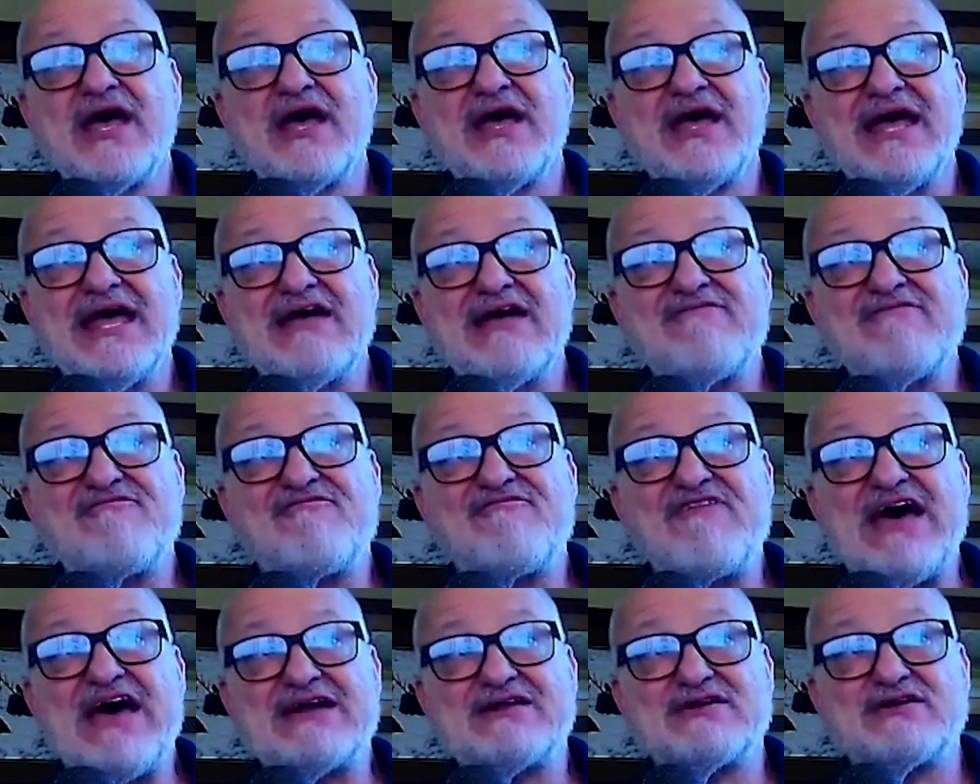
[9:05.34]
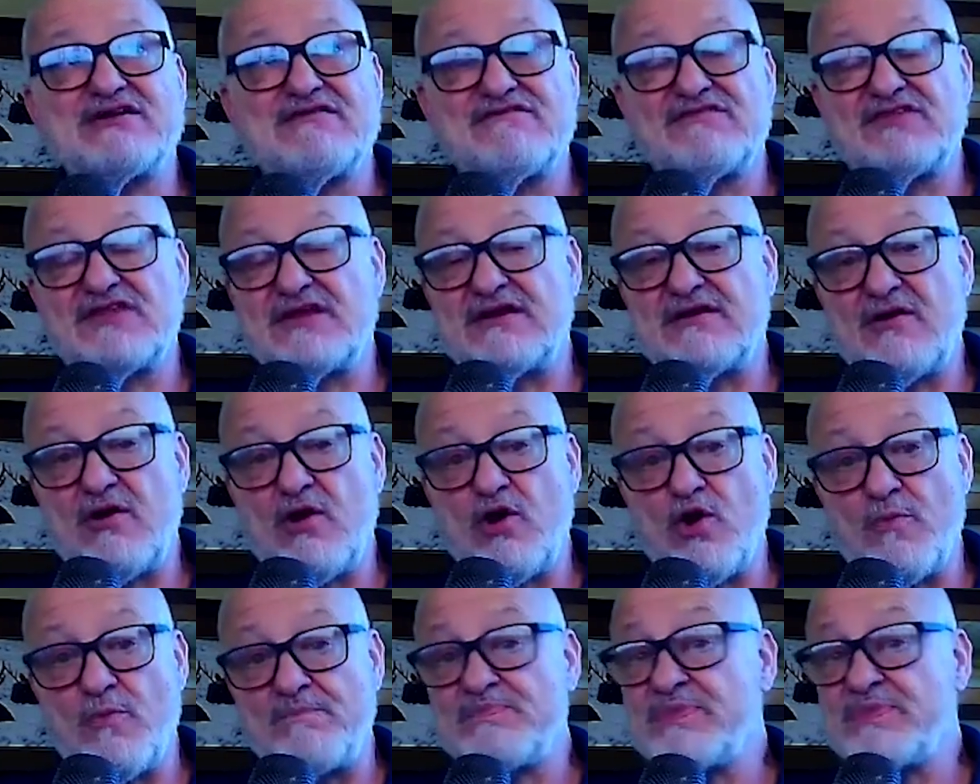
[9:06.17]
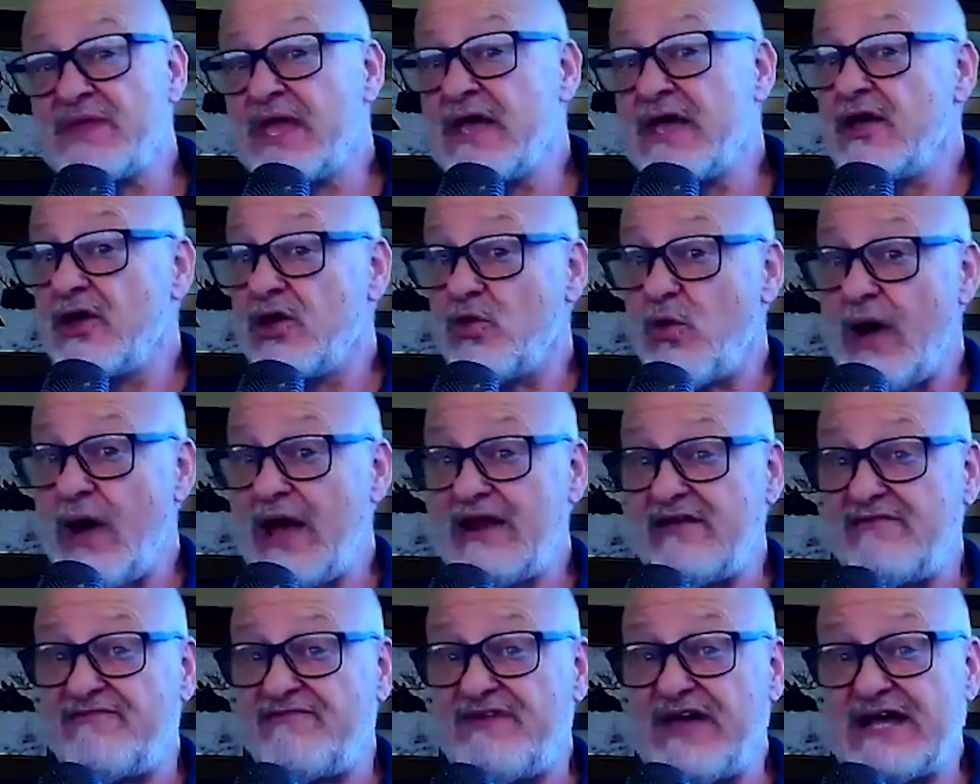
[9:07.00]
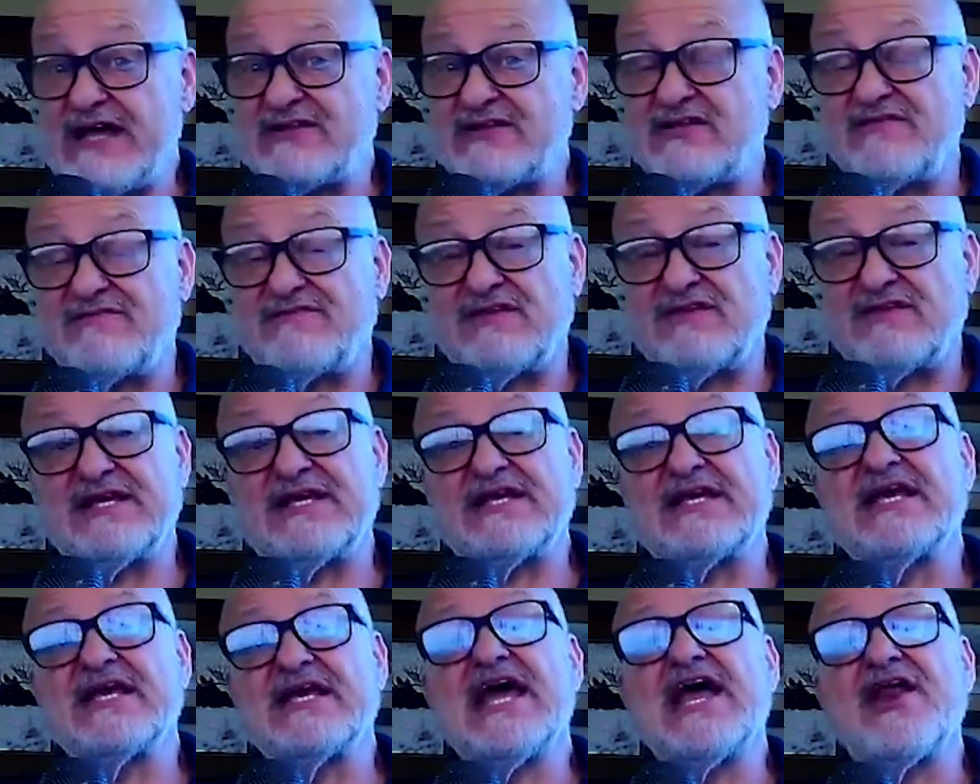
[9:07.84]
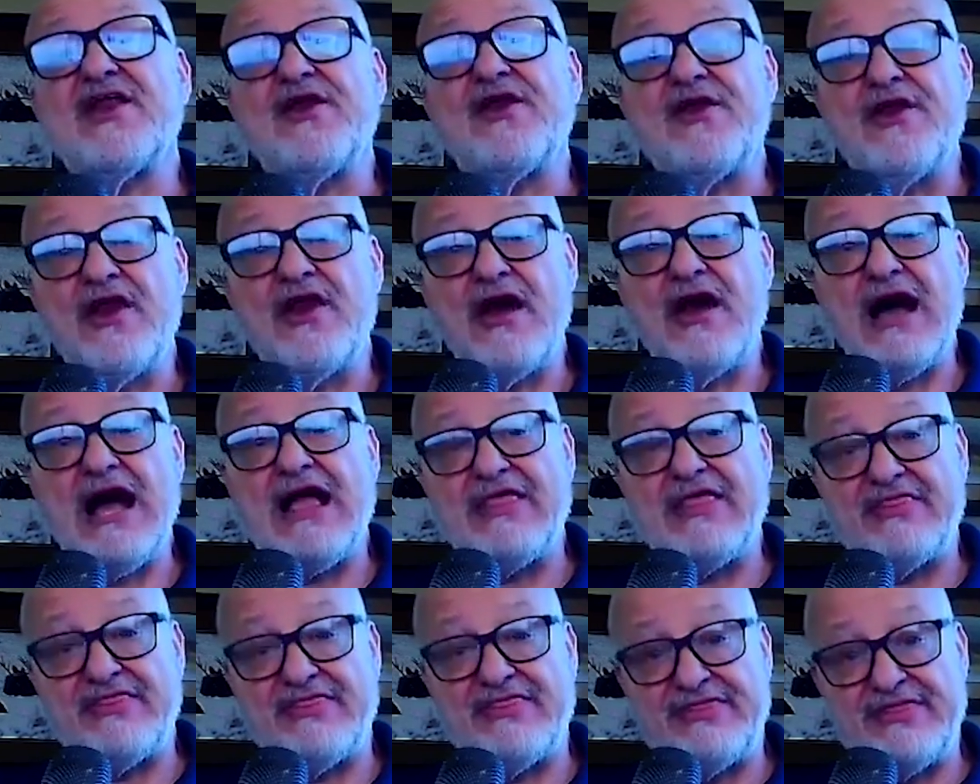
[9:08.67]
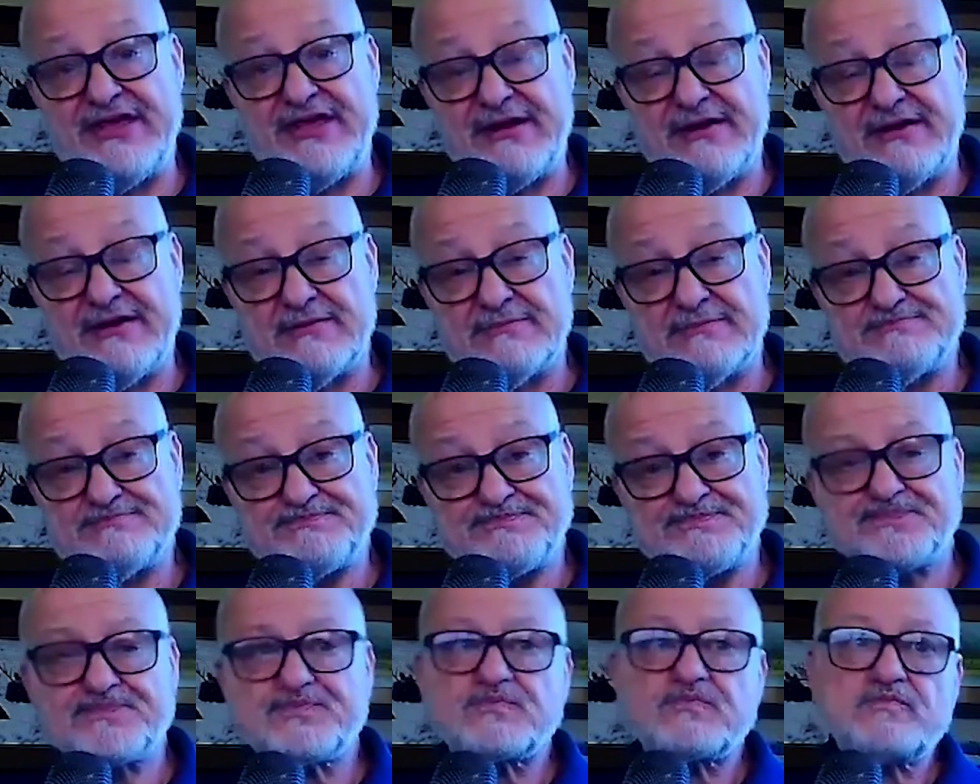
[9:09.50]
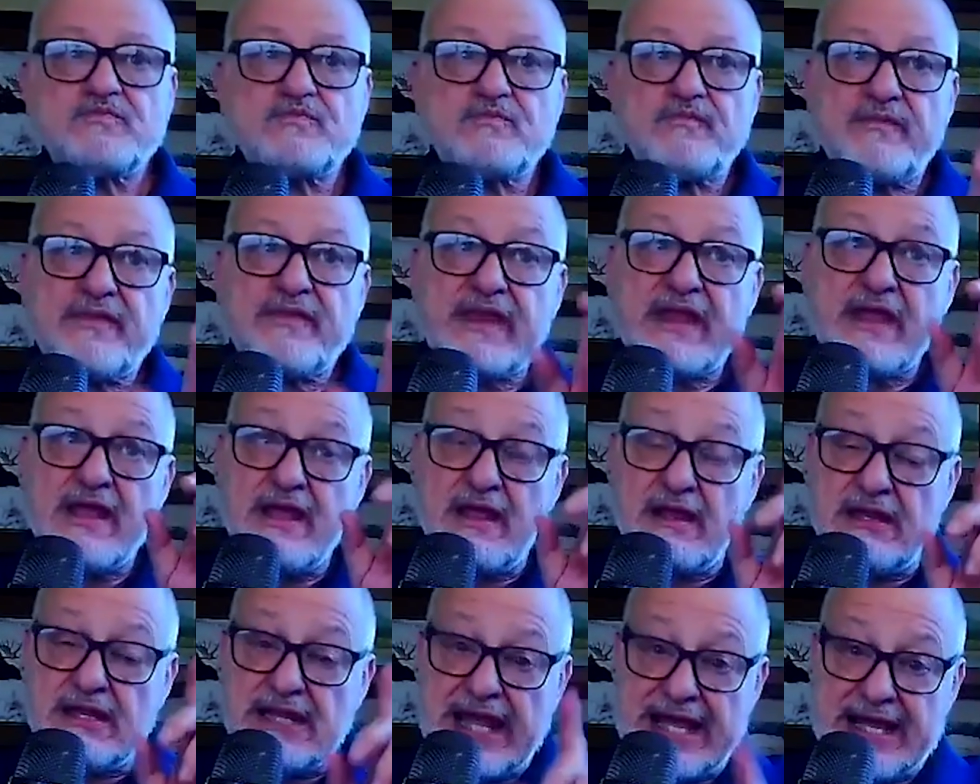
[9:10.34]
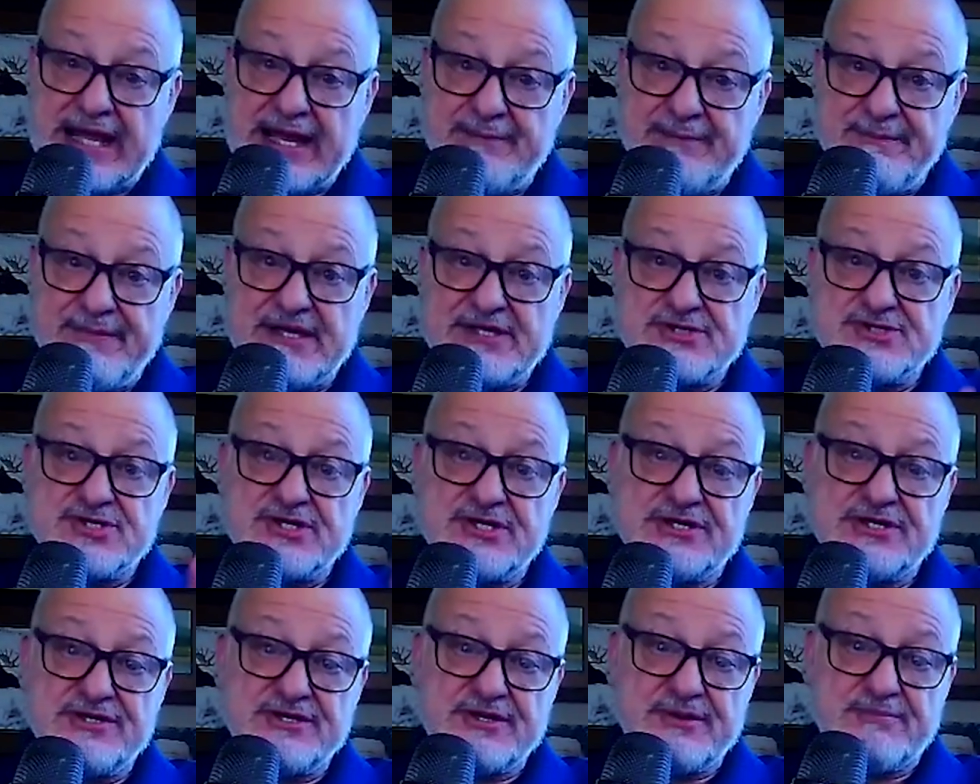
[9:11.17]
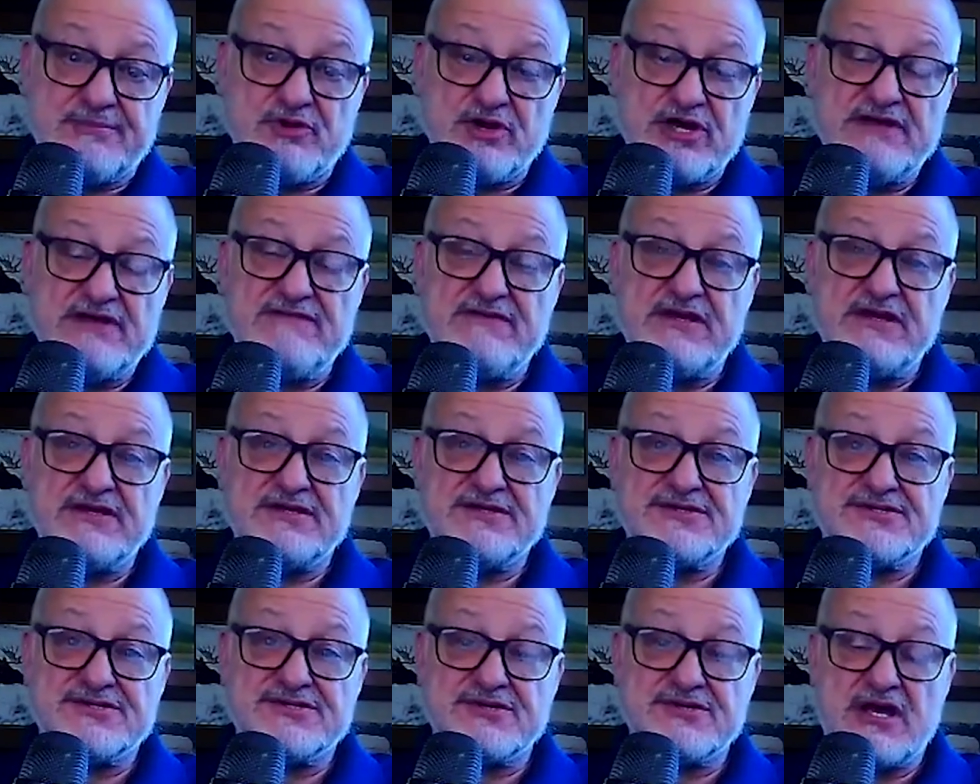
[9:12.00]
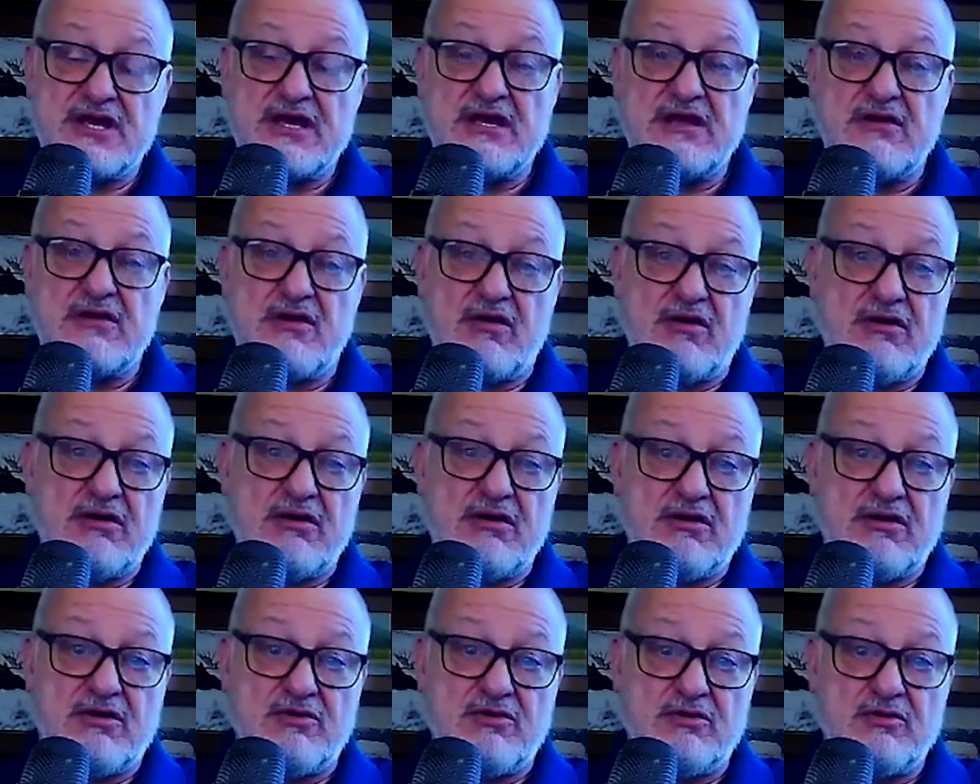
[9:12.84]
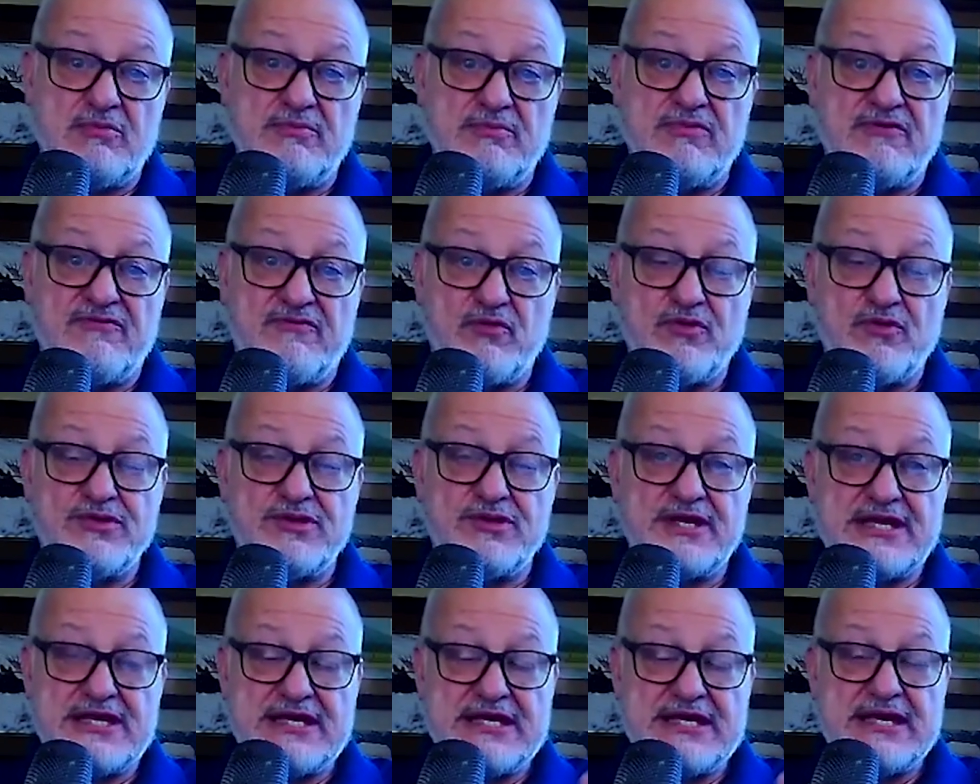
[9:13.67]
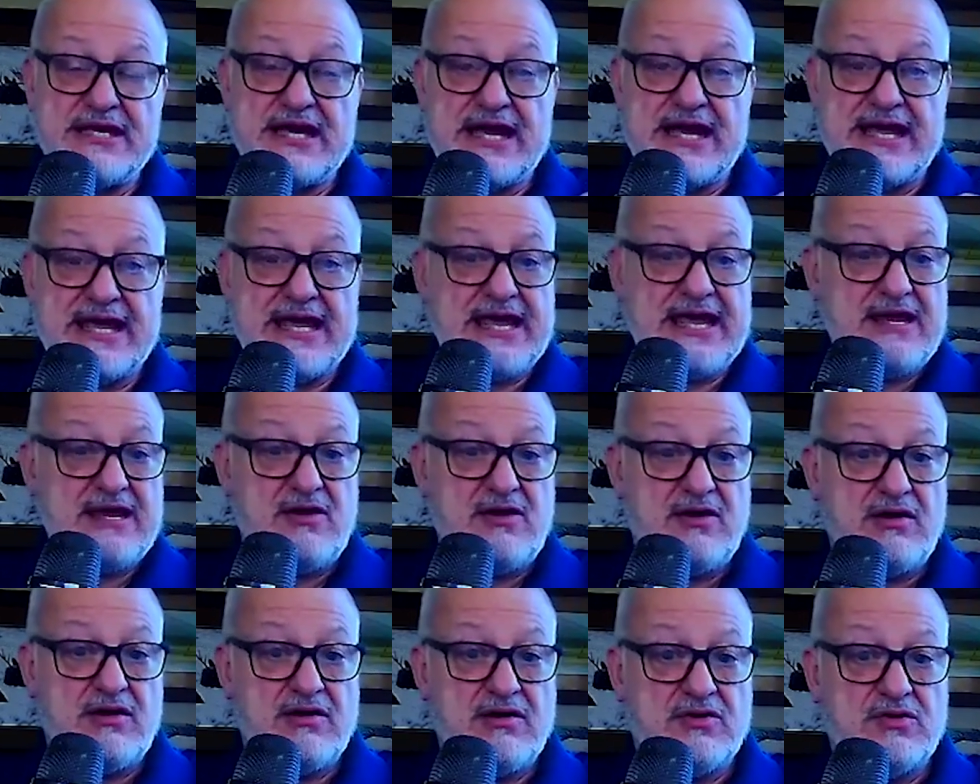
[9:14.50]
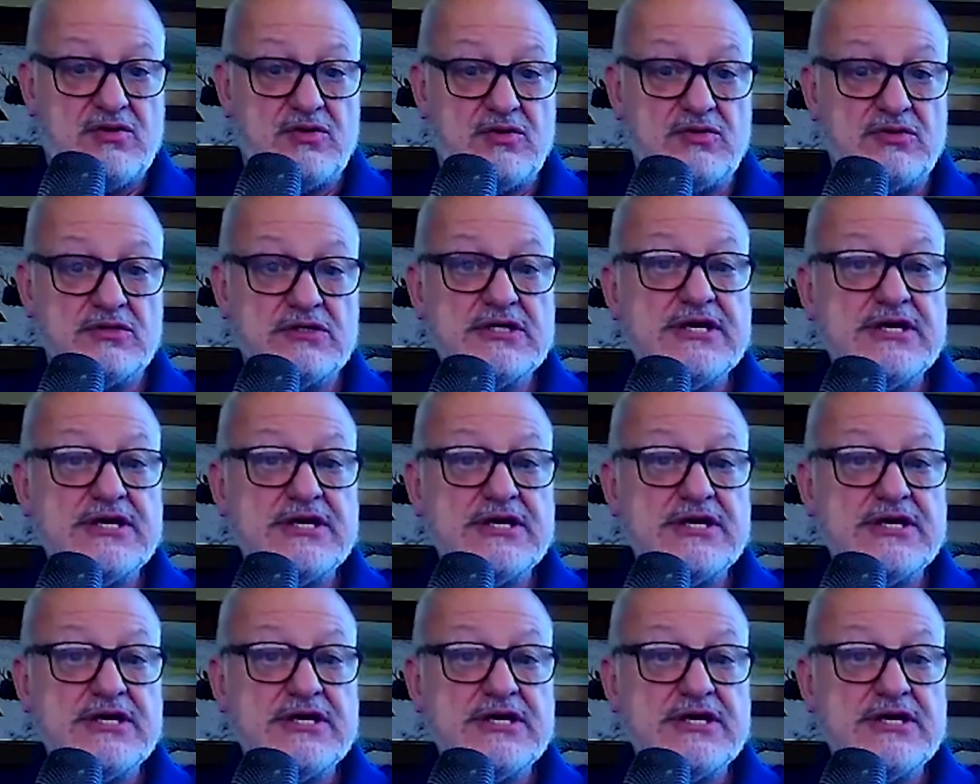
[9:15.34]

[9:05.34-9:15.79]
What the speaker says: effective than hoped. Quite effectively, not there. Like I mentioned in the previous article, before the EIA article,